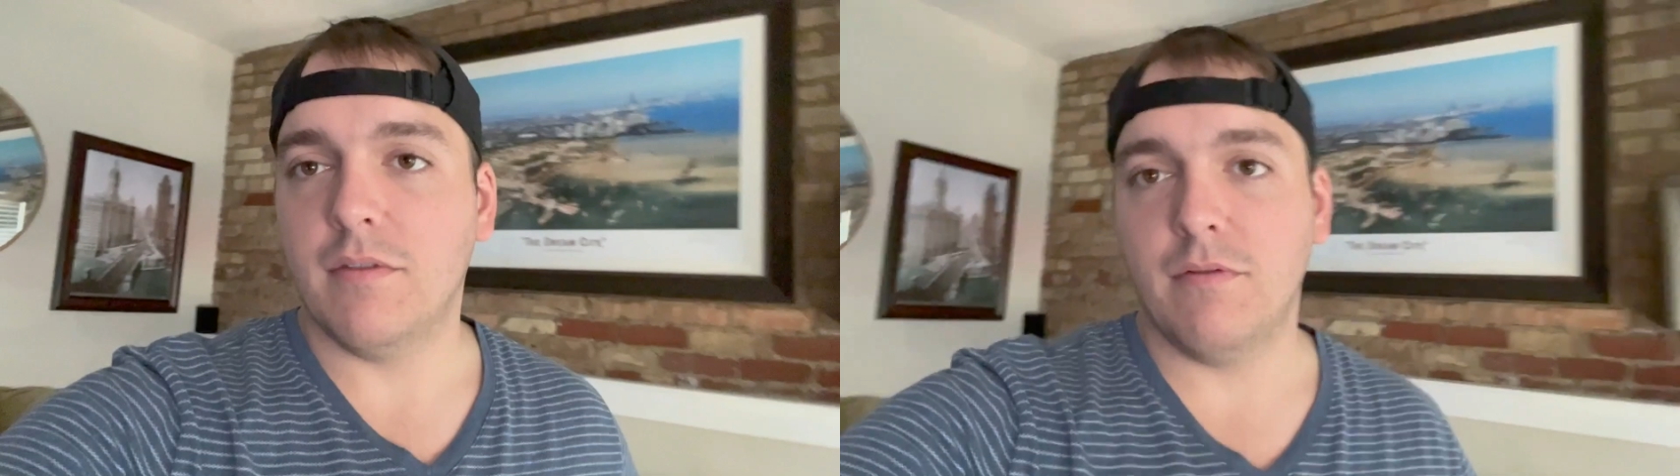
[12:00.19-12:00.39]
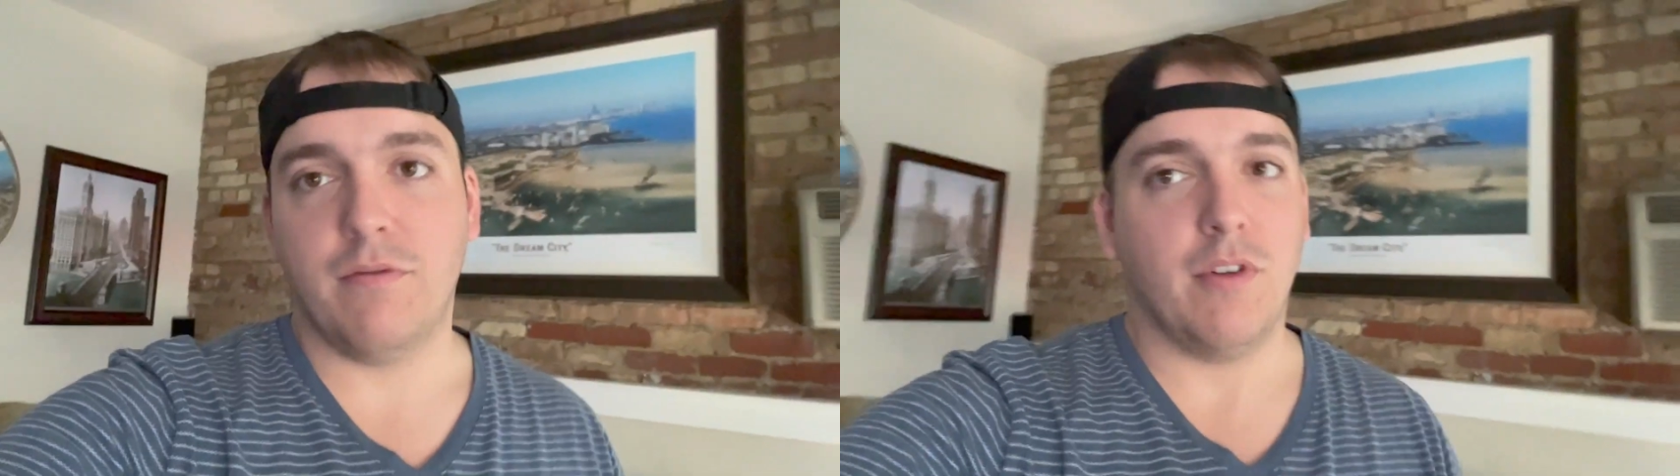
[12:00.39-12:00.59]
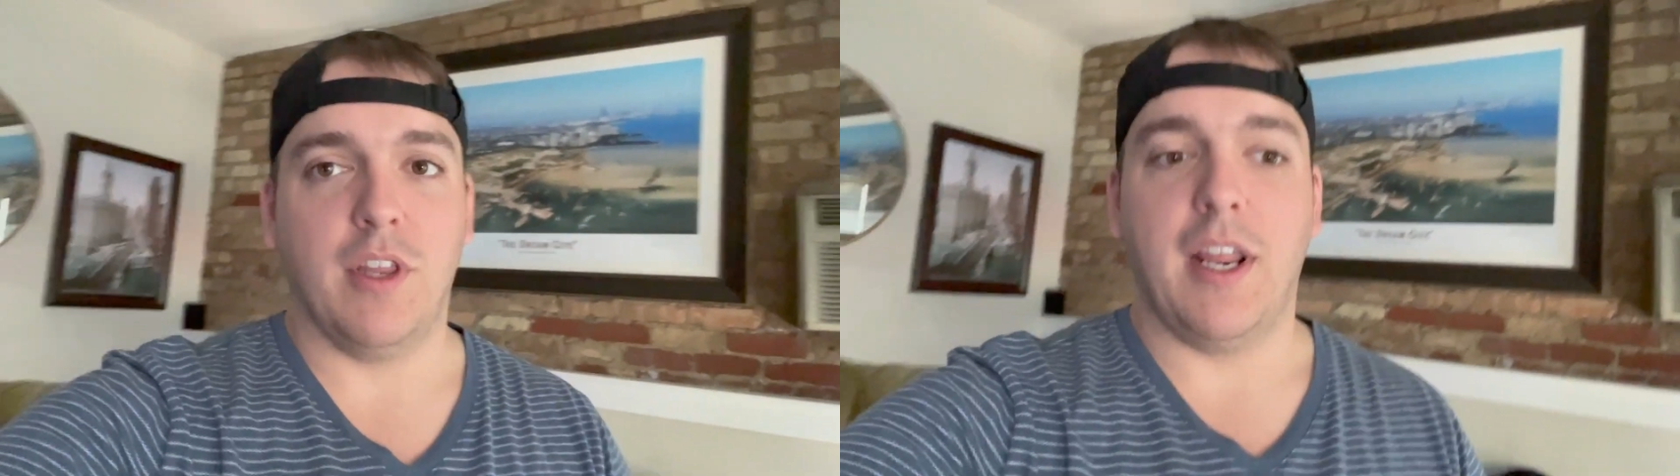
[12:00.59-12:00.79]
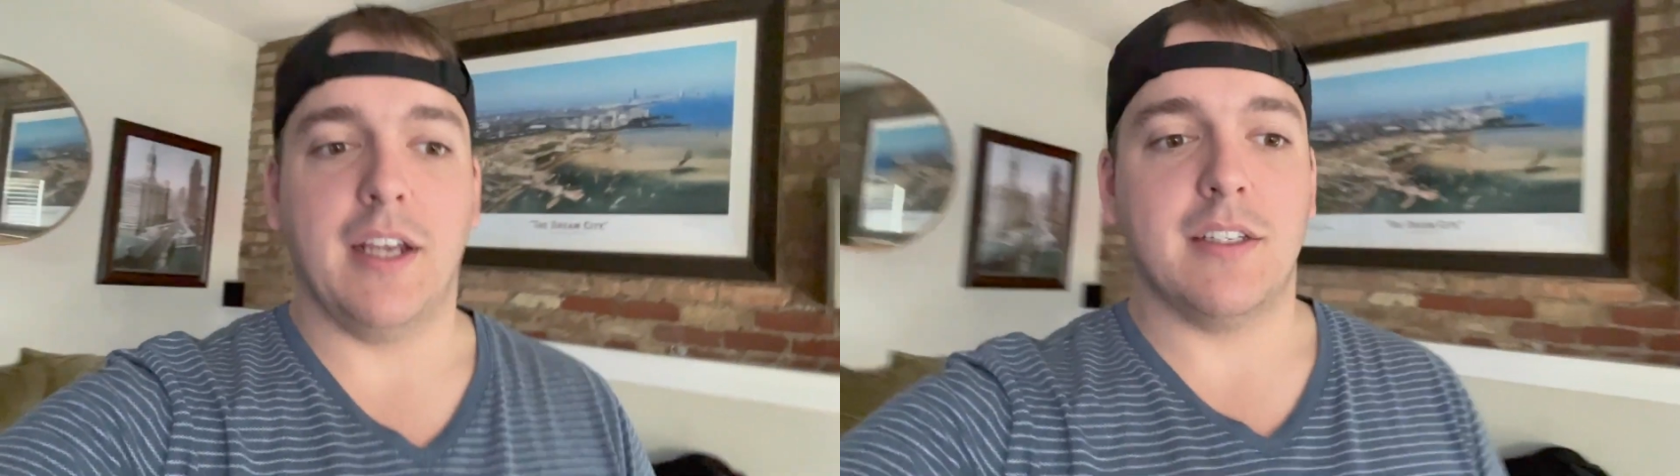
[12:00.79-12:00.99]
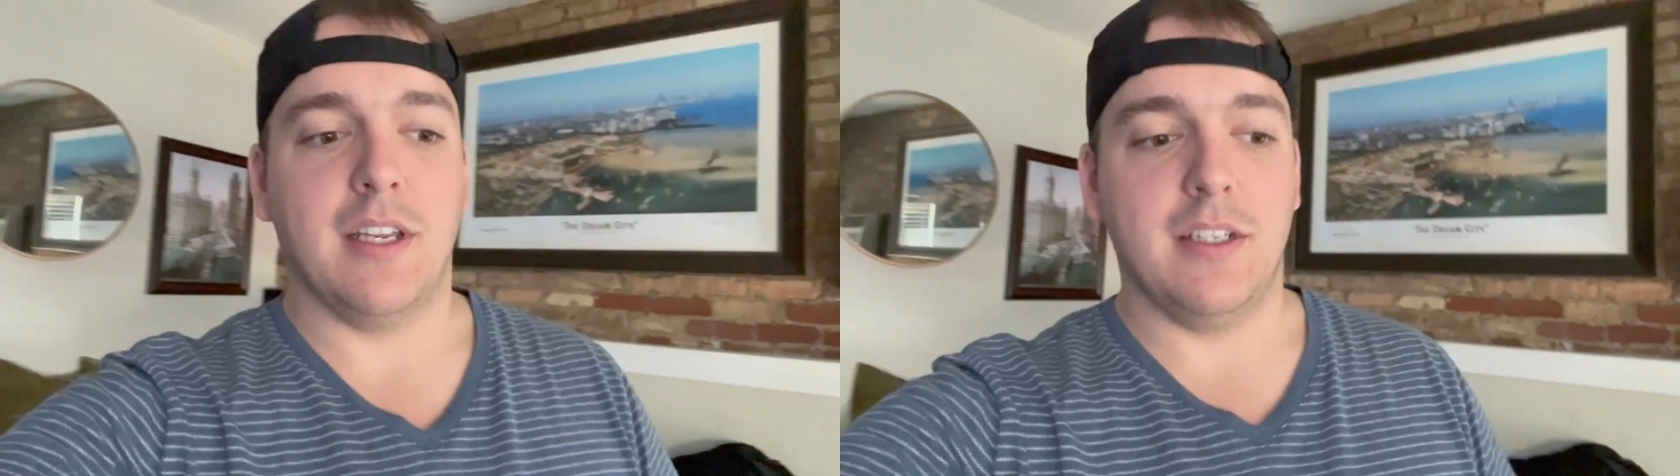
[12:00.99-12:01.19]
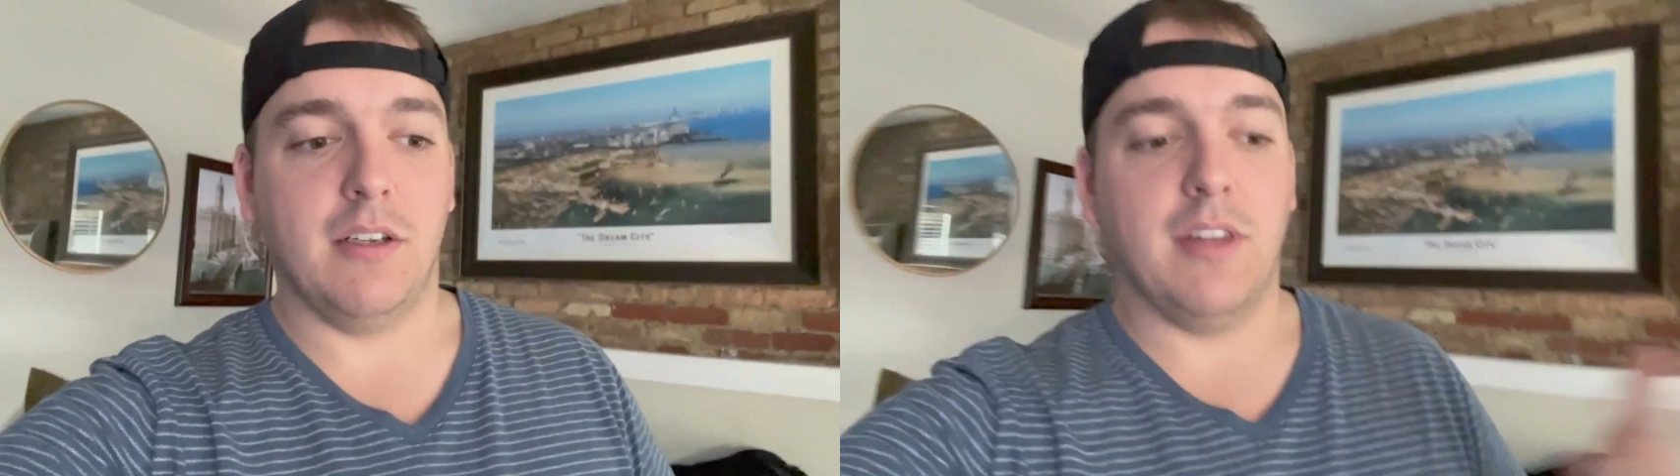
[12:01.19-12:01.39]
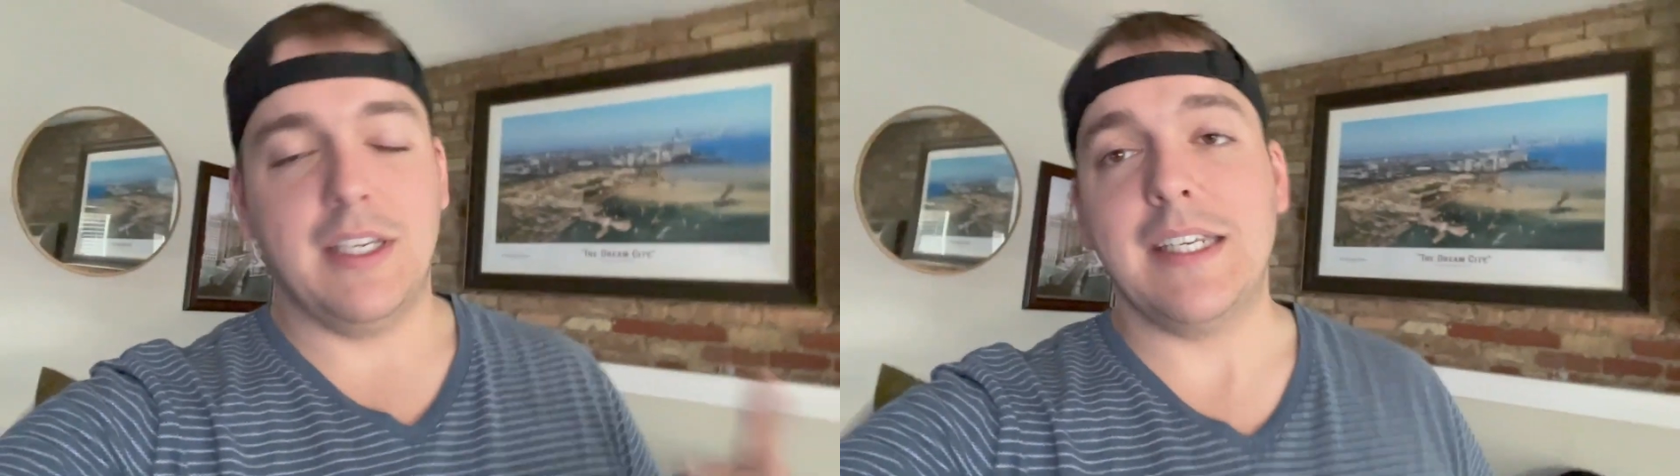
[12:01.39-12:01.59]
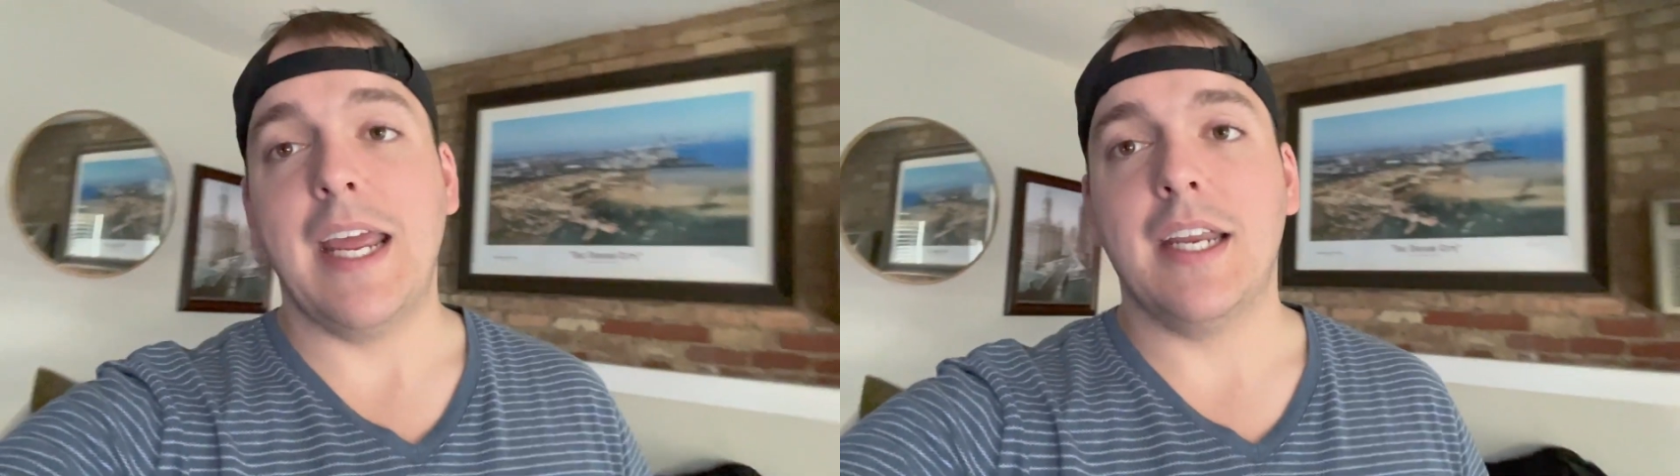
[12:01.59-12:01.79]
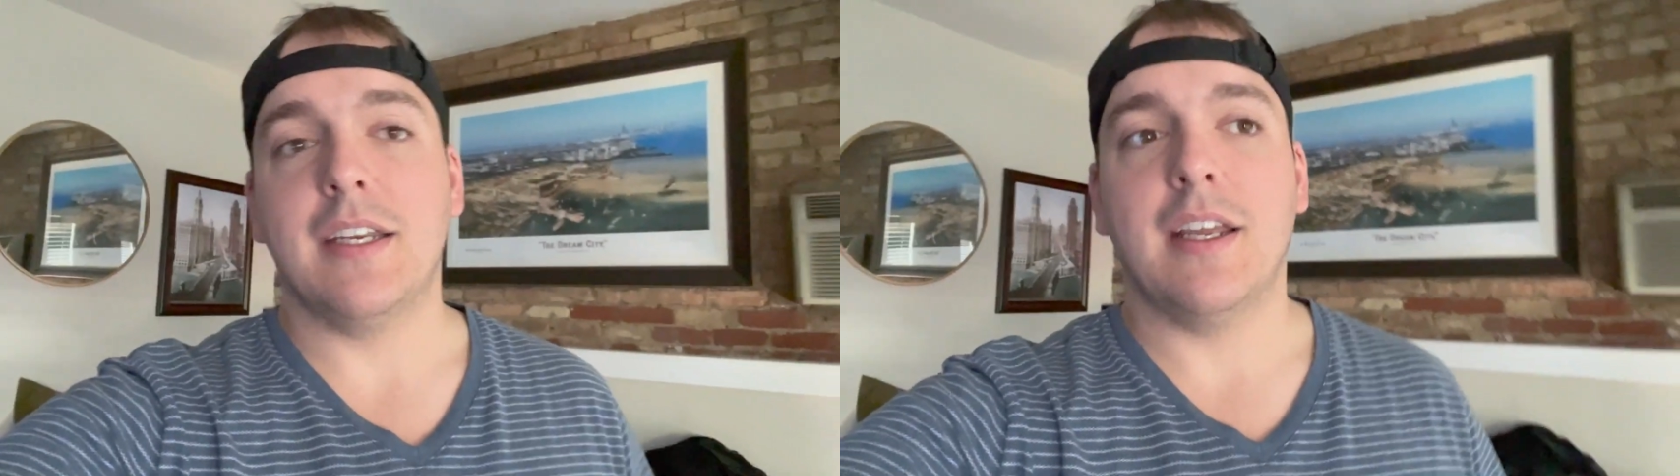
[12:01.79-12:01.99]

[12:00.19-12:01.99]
for the next, until this date.